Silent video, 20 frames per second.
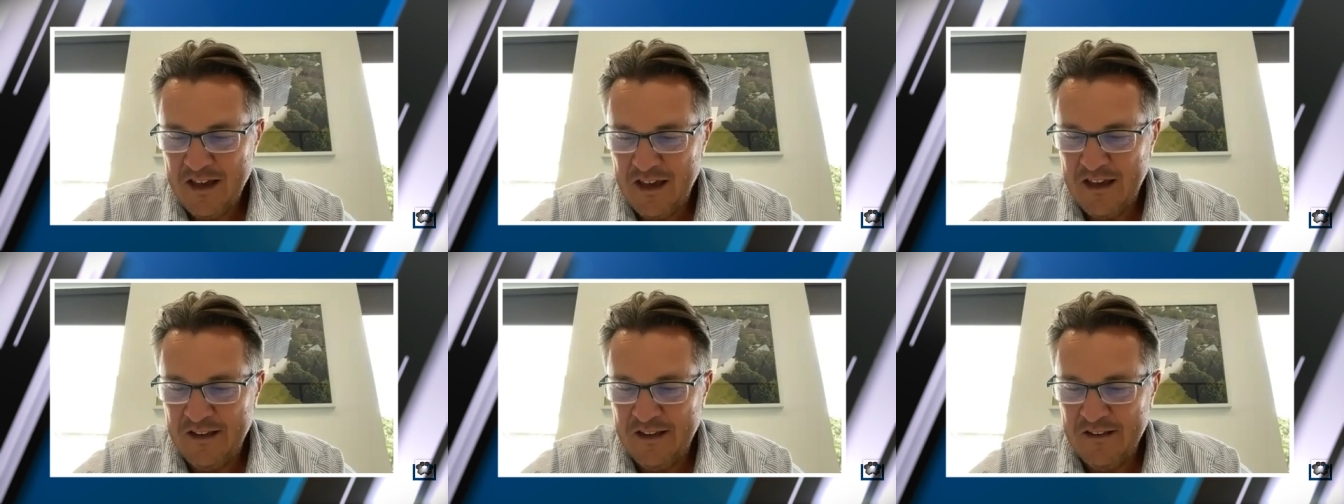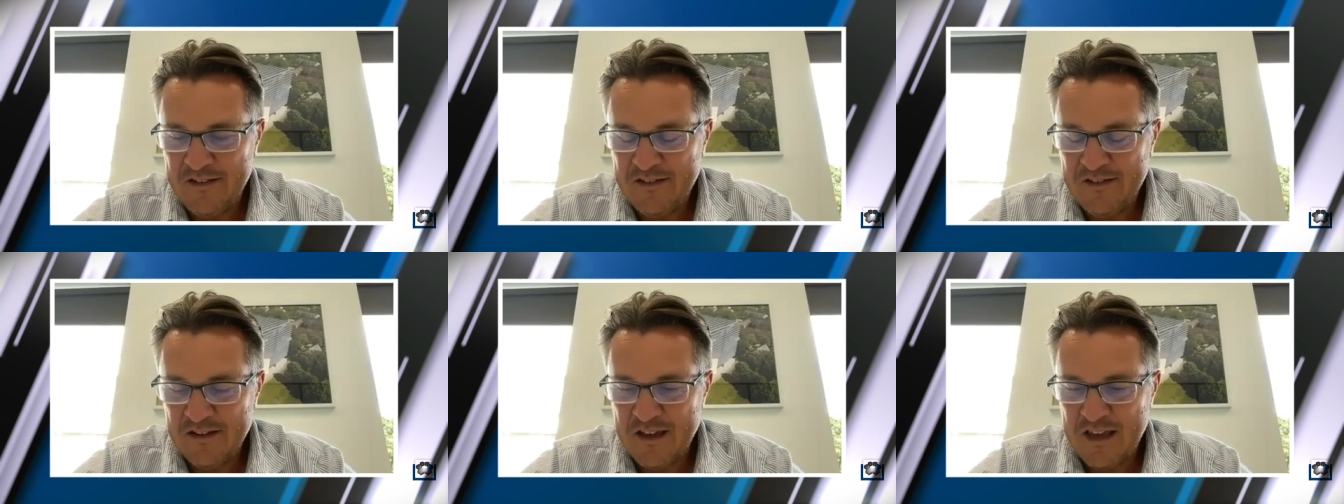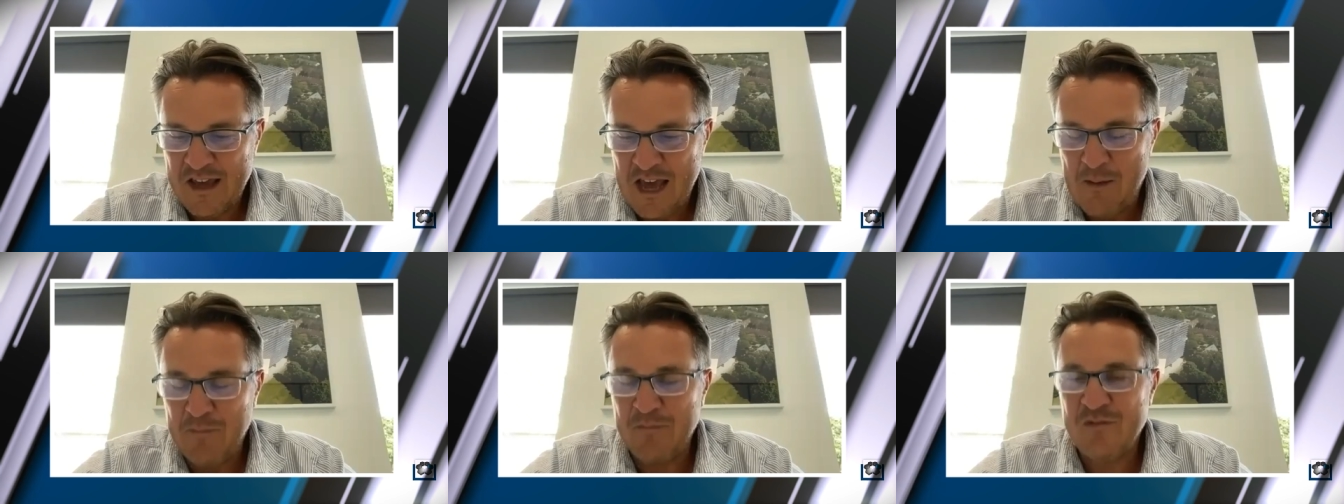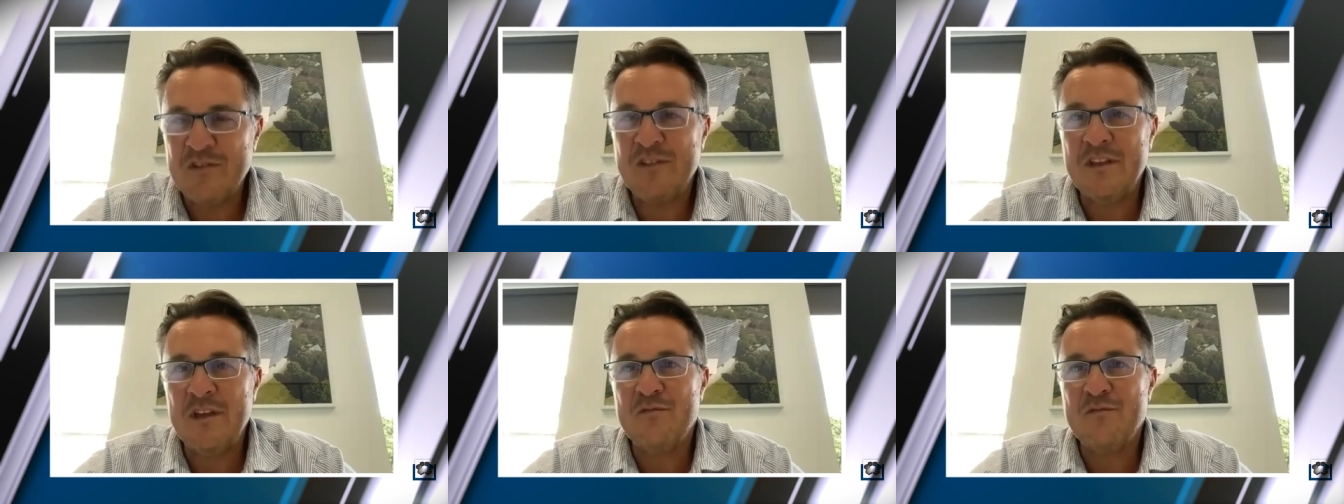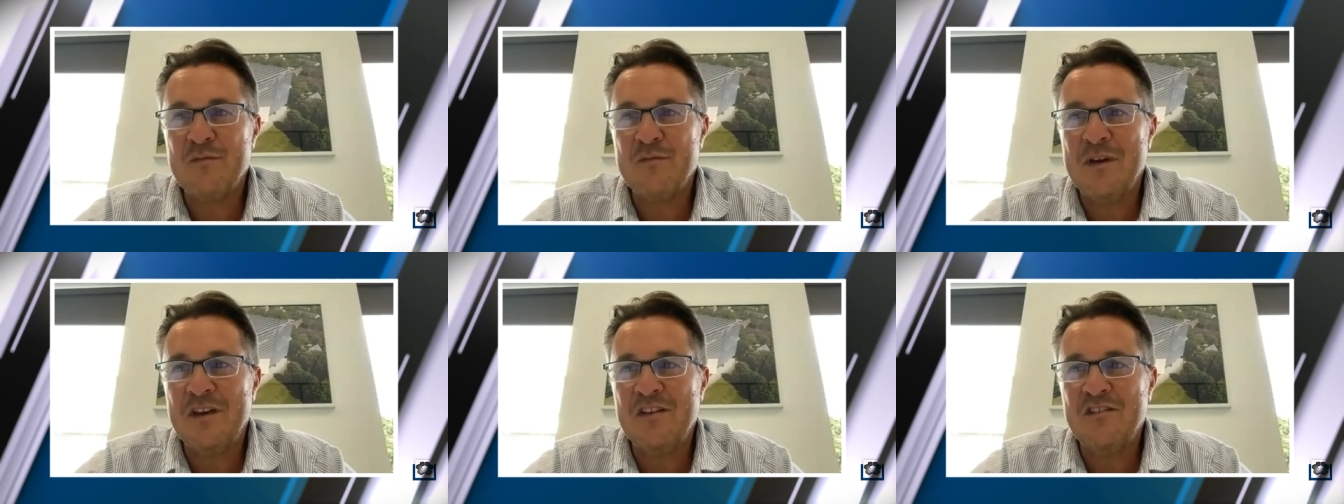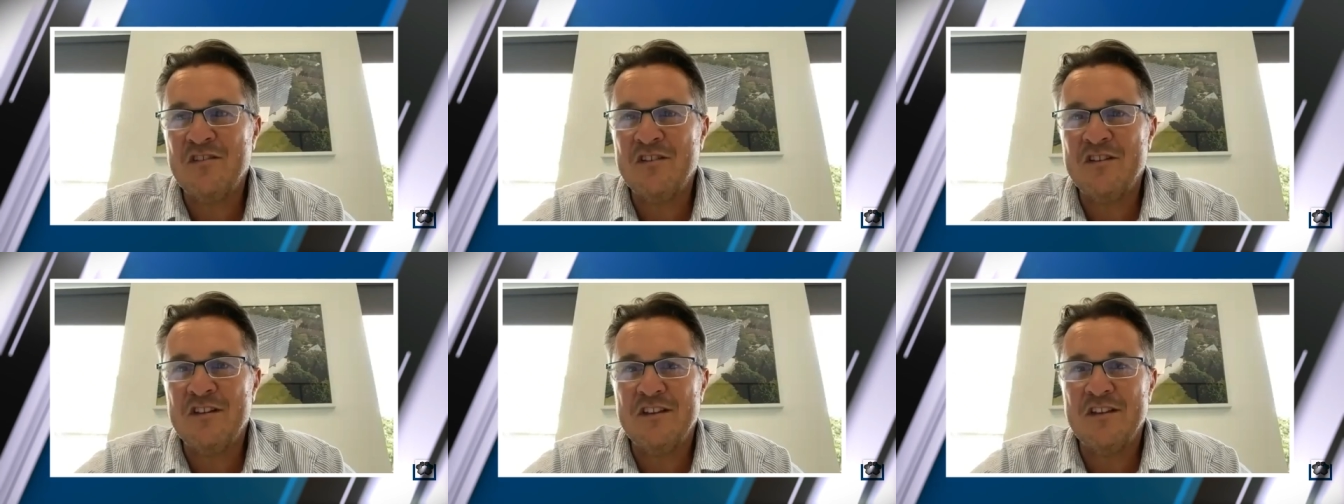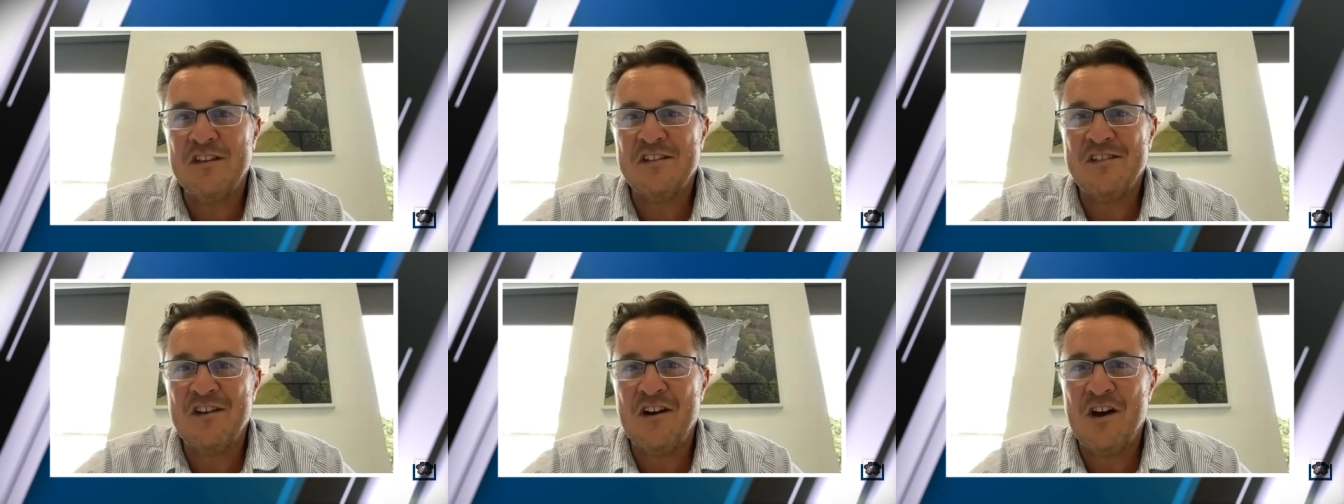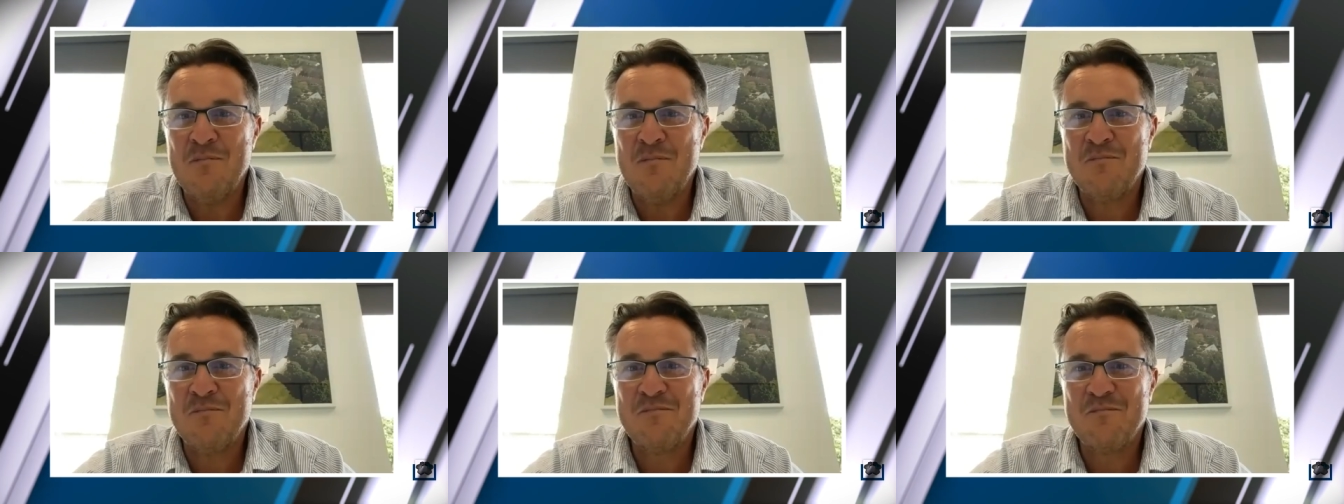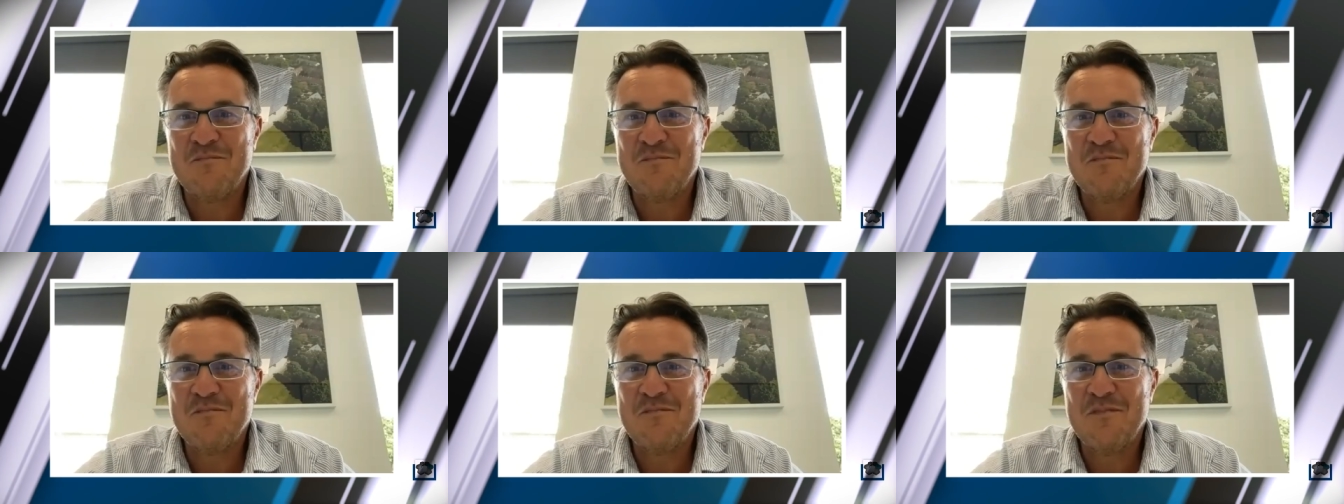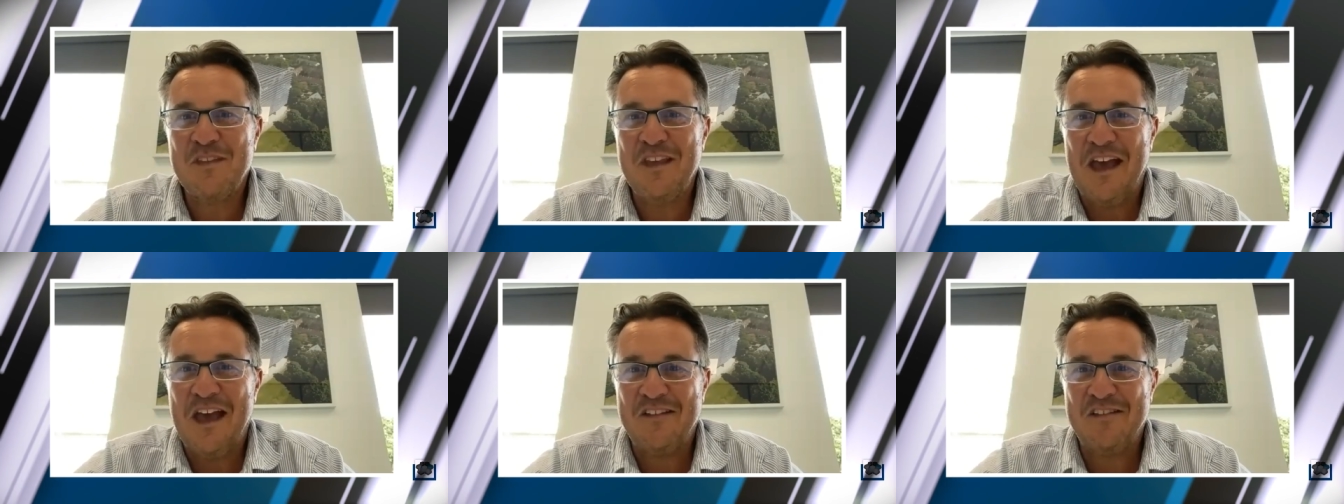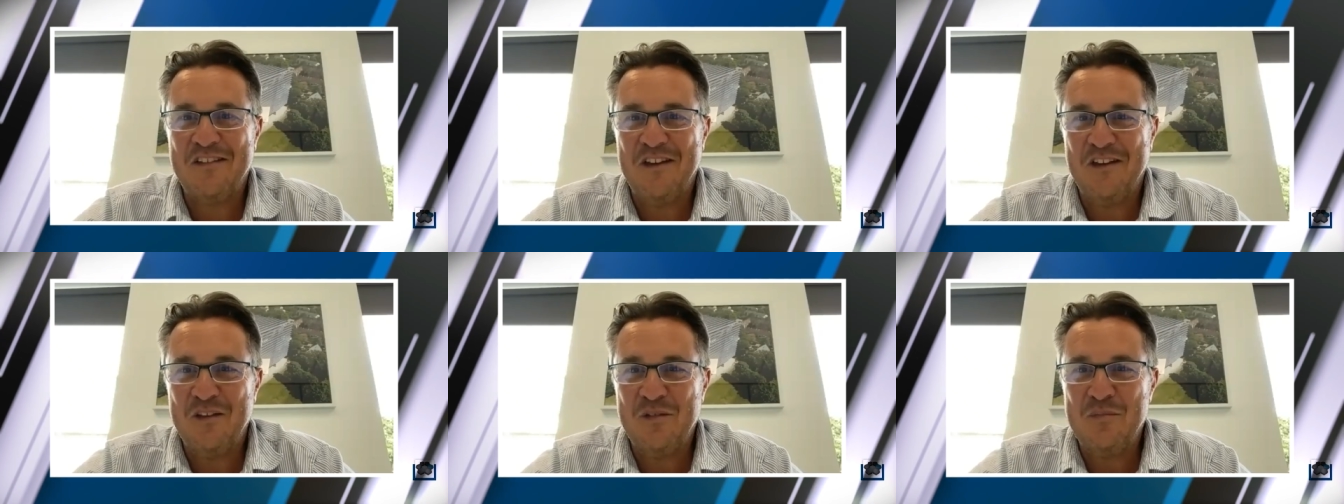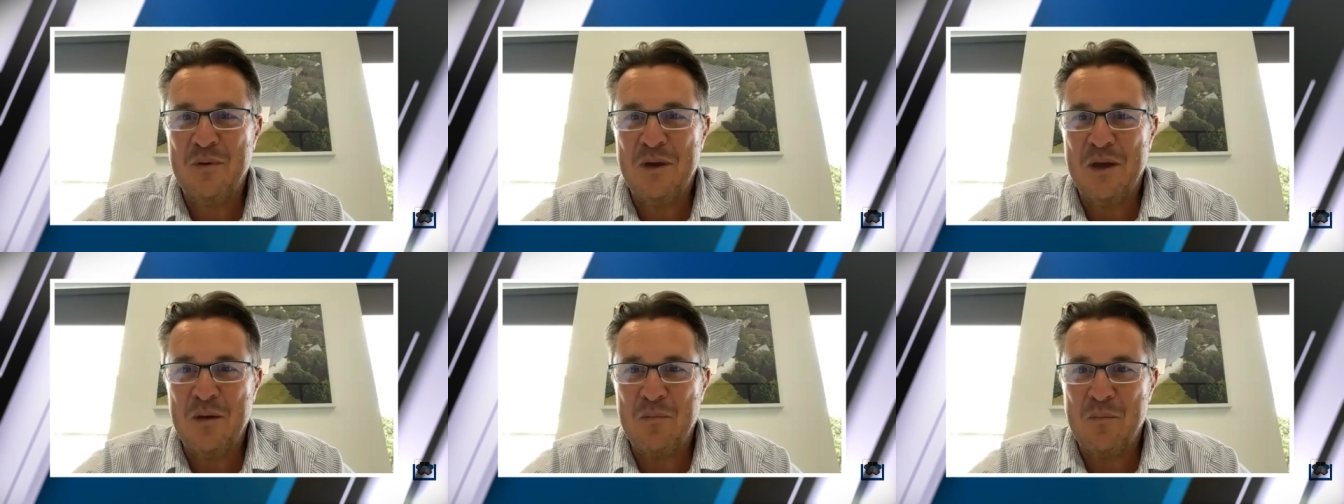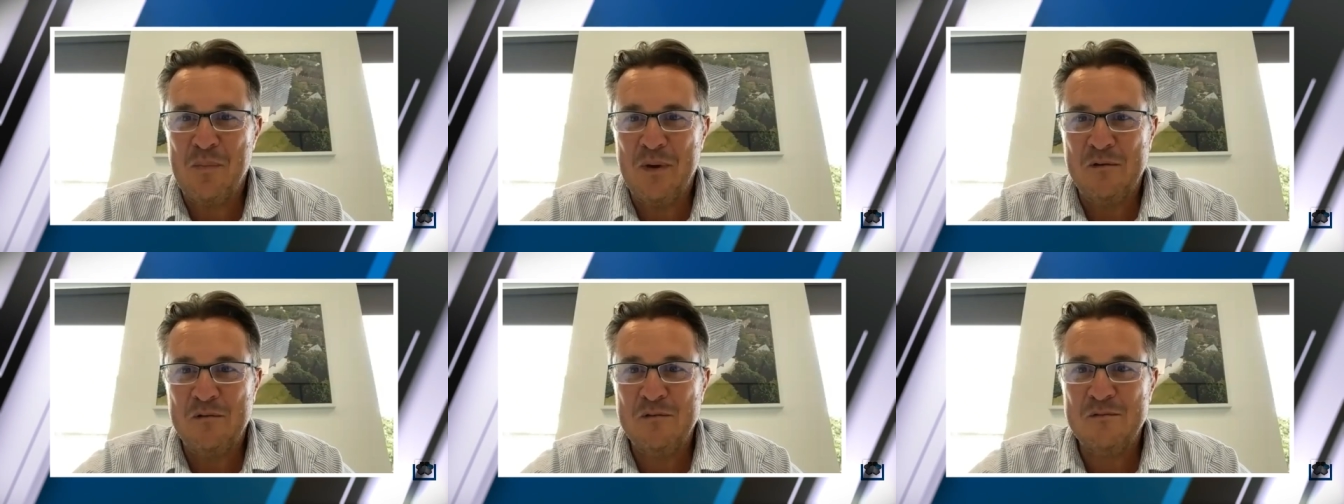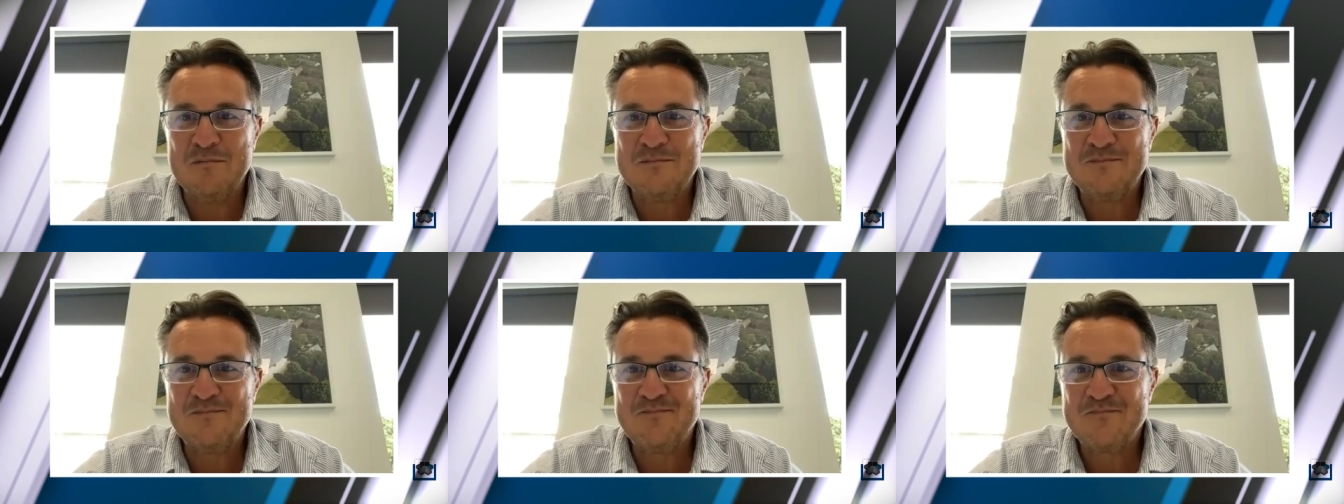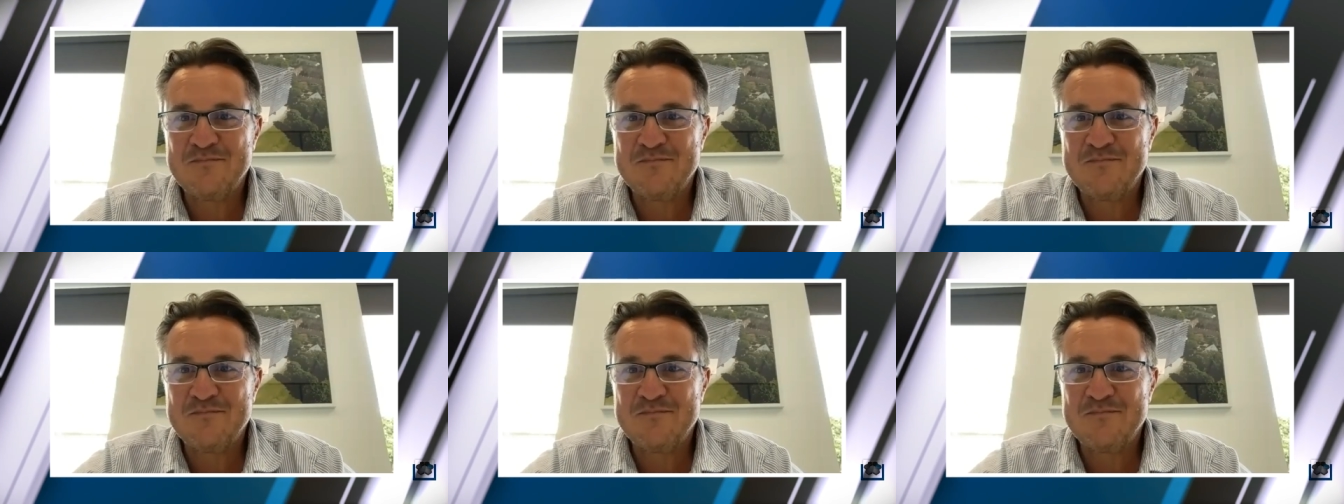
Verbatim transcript: is to capture the information at the time the asset is being built.